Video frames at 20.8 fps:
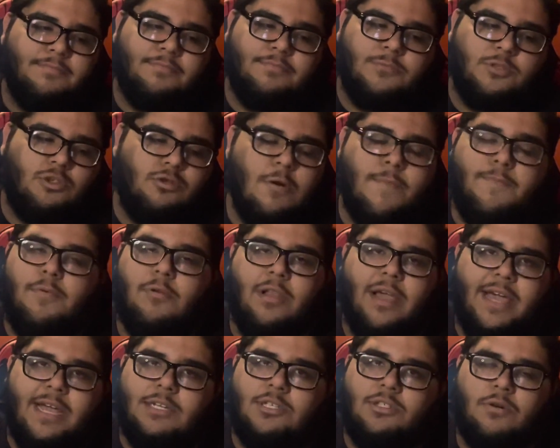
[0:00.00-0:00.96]
Triple
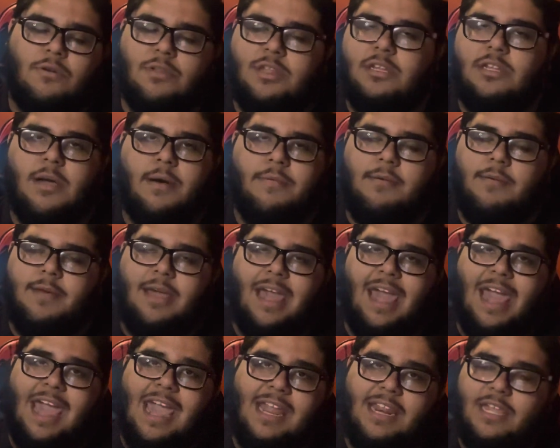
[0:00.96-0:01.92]
H or the WWE
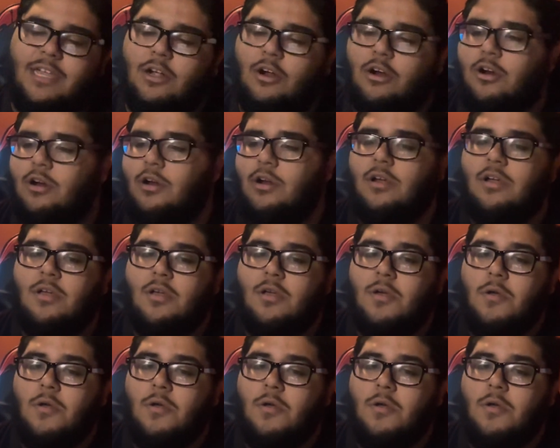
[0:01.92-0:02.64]
handing her